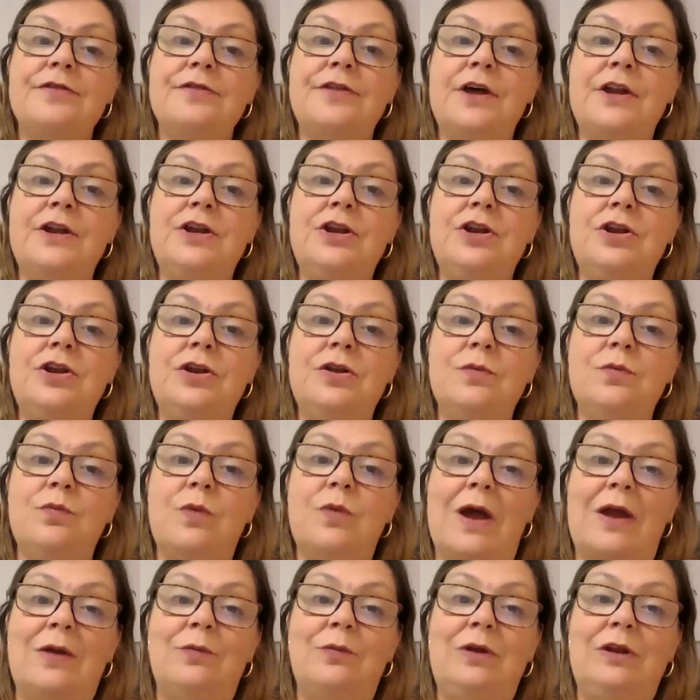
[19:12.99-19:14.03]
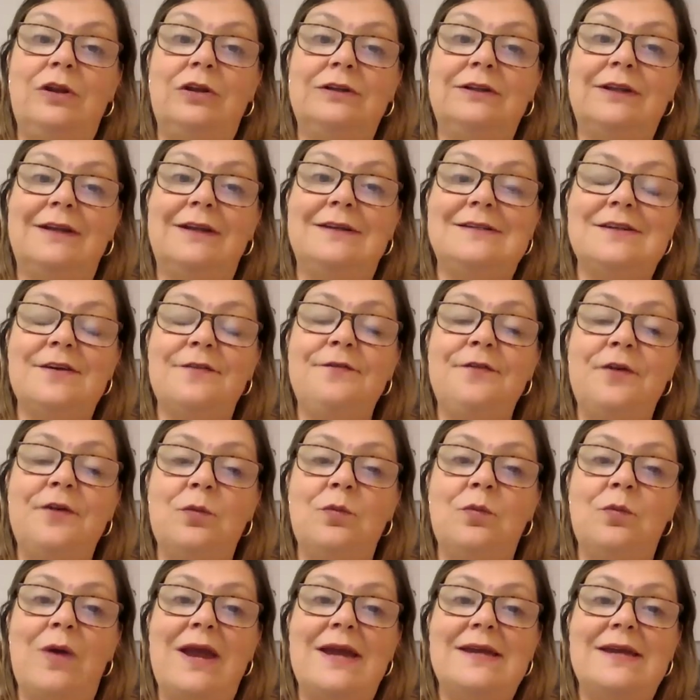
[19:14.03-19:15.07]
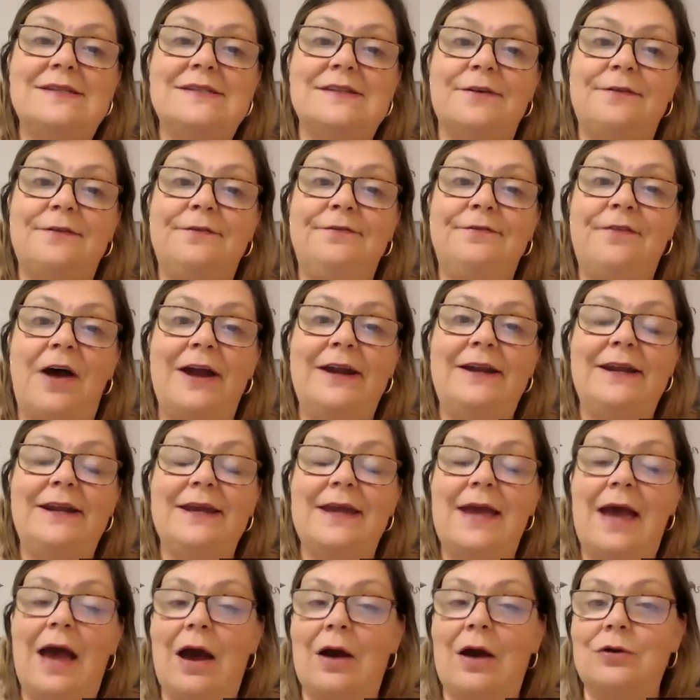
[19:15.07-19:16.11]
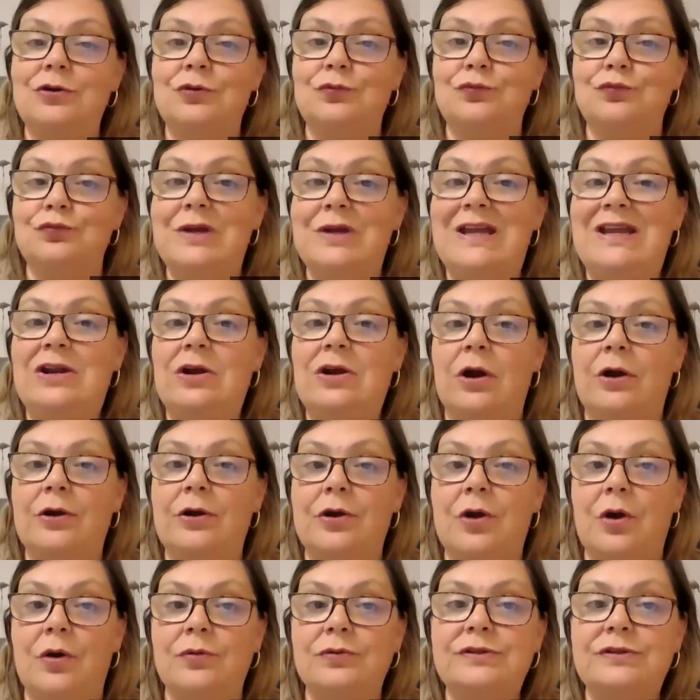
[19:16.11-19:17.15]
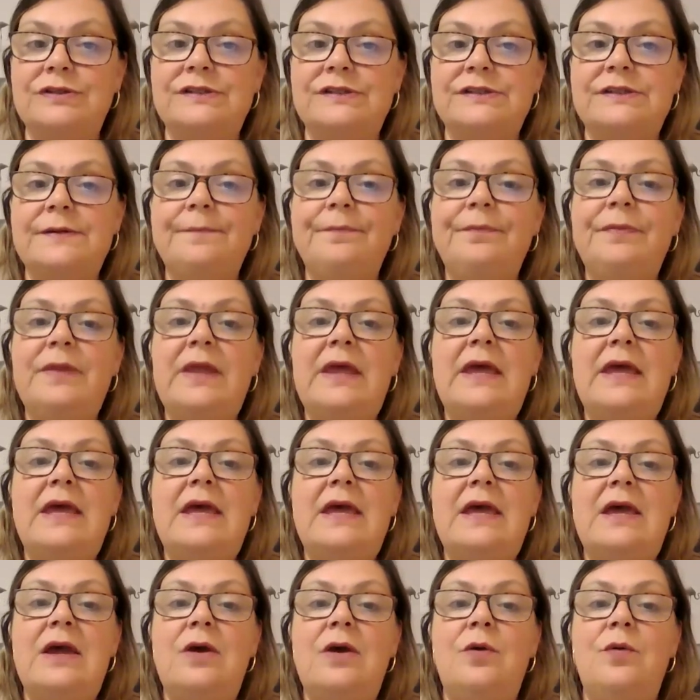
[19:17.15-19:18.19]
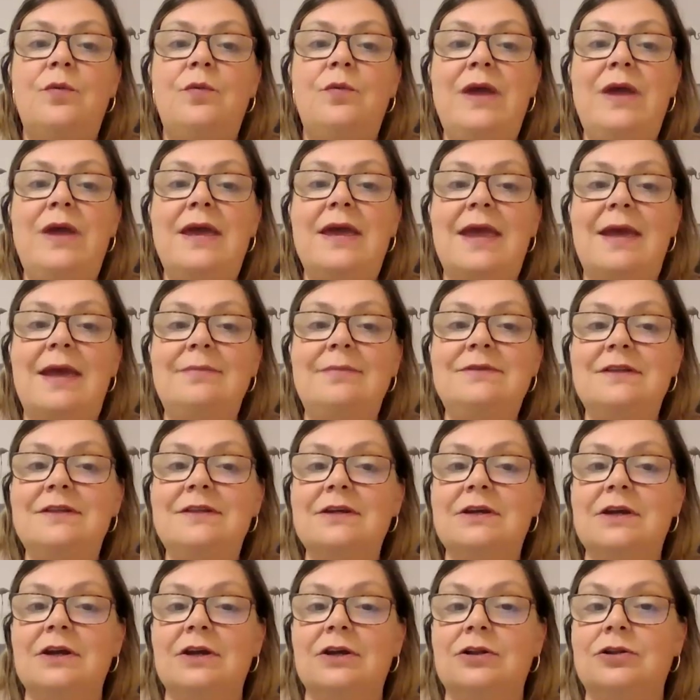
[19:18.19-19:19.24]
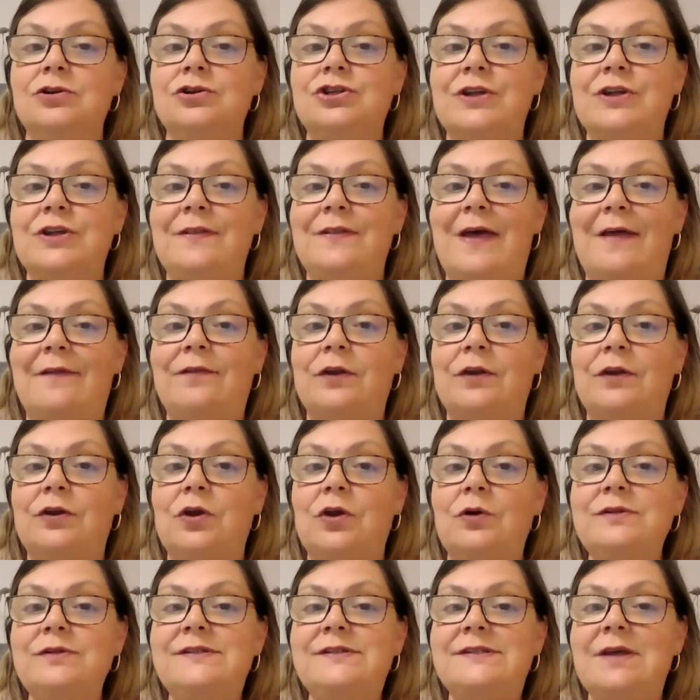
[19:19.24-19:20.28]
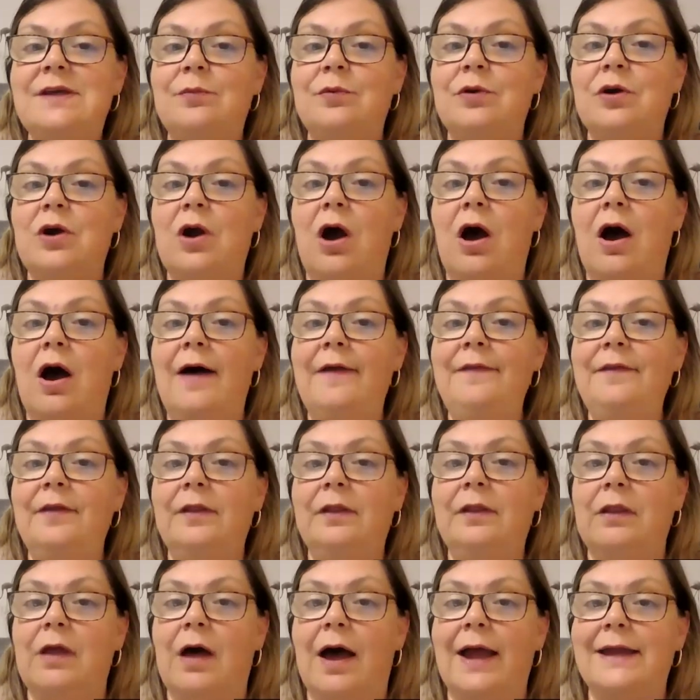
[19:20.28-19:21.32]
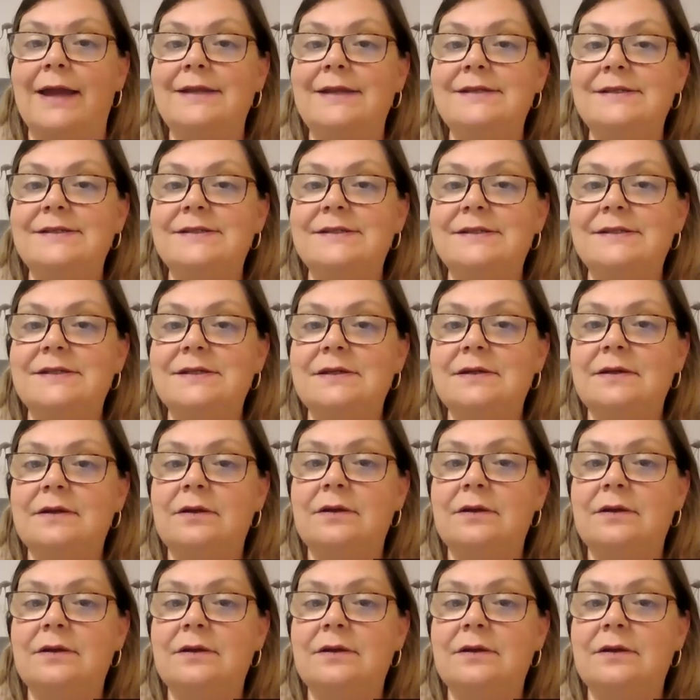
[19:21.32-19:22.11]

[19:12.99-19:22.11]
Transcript: and we looked at different ways of finding how to read our notes, we came to the conclusion that the notes that were on the lines